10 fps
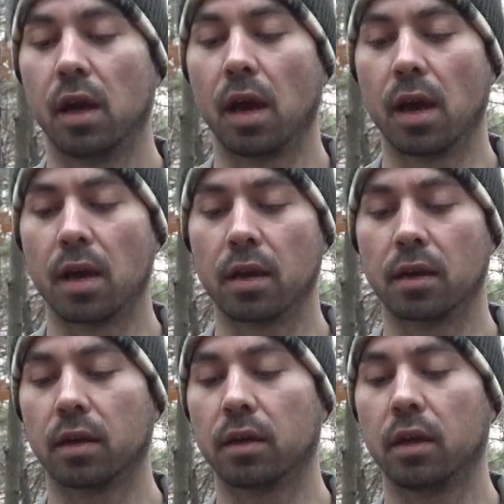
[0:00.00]

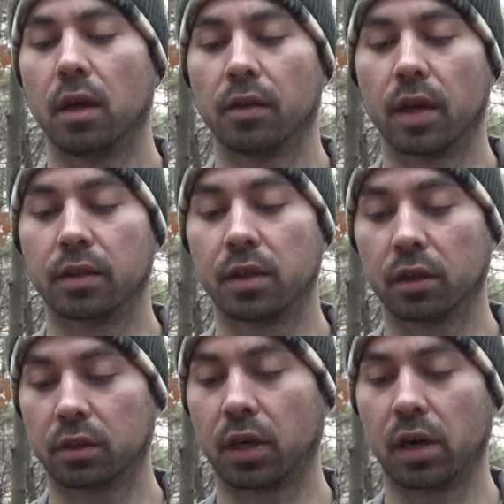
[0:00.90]
and they
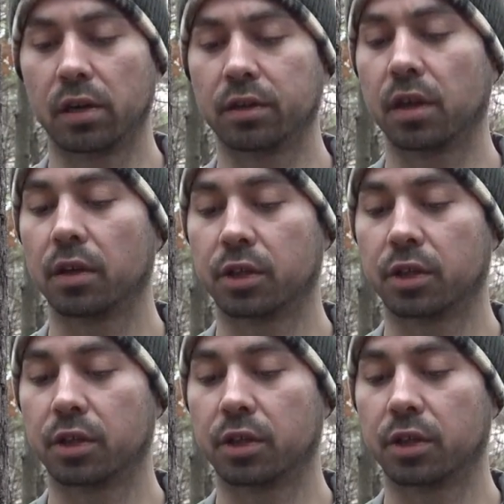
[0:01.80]
took turns